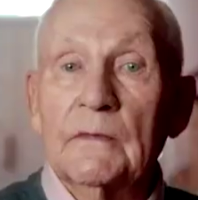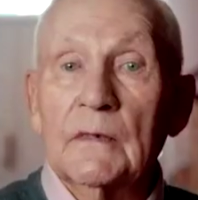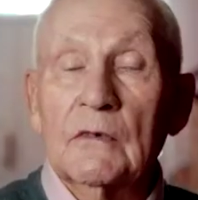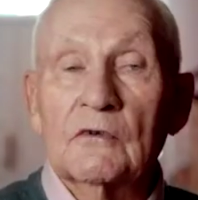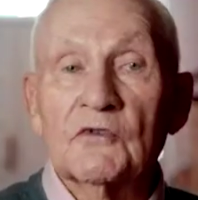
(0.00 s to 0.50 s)

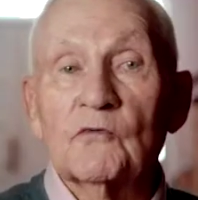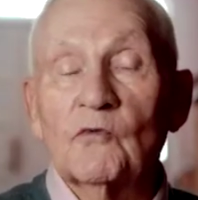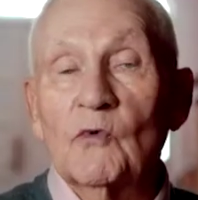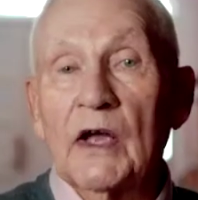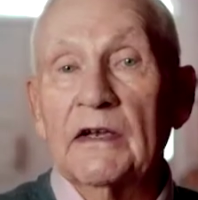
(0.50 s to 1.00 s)
Of course,
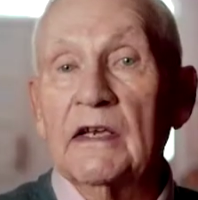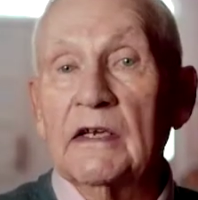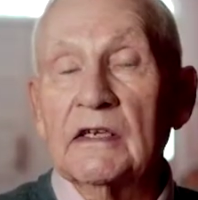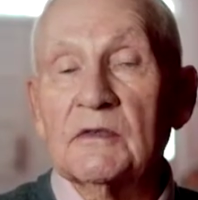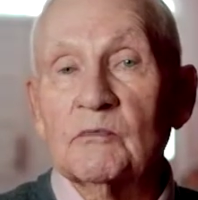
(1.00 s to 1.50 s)
I didn't
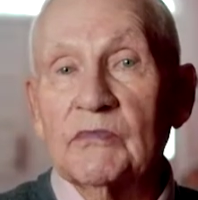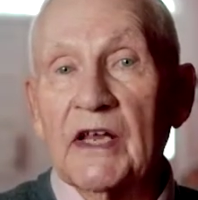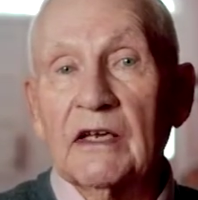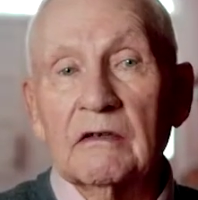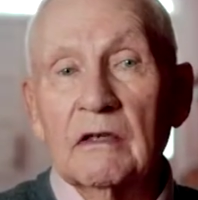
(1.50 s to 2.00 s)

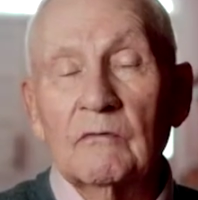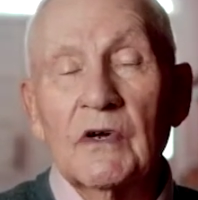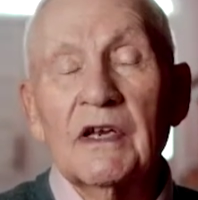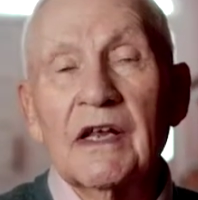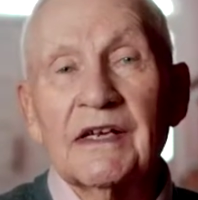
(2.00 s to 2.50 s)
expect,
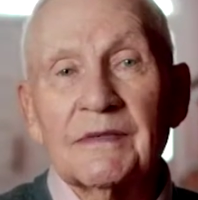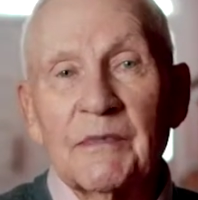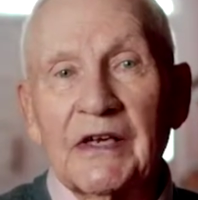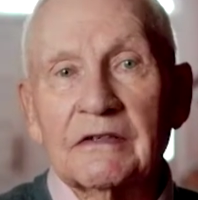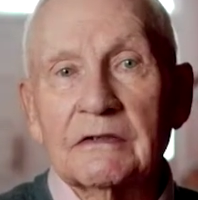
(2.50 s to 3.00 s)
I
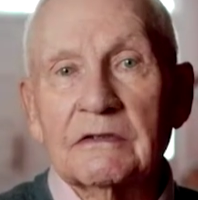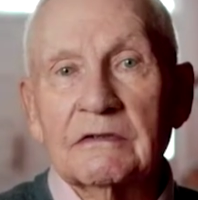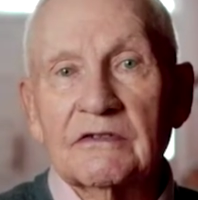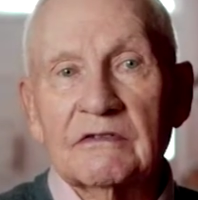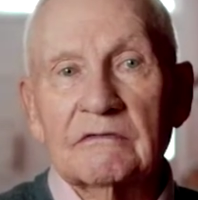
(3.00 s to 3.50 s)
expected
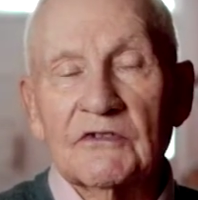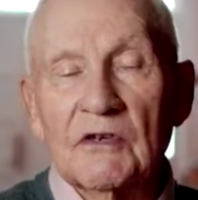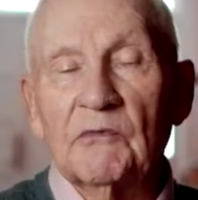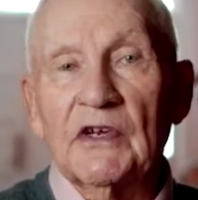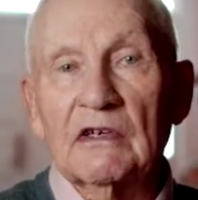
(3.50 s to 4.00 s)

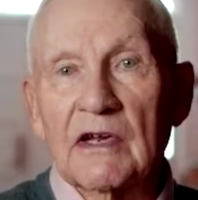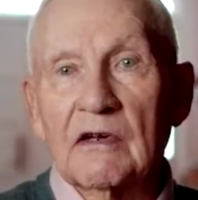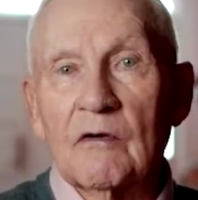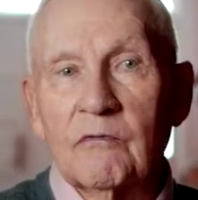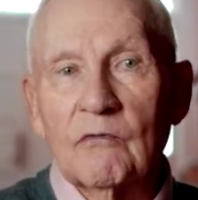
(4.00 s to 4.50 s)
something
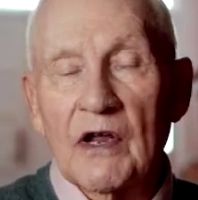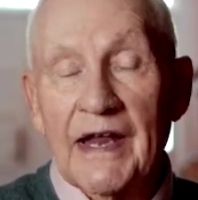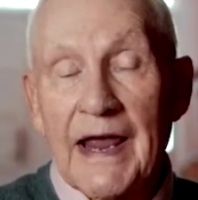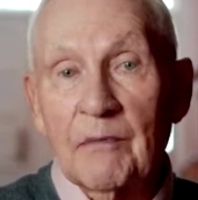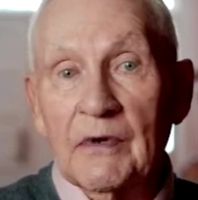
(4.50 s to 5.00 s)
like what
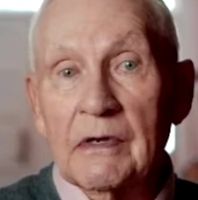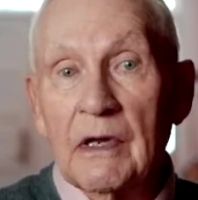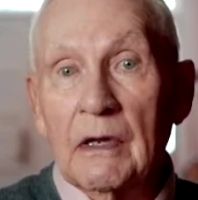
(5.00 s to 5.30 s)
happened.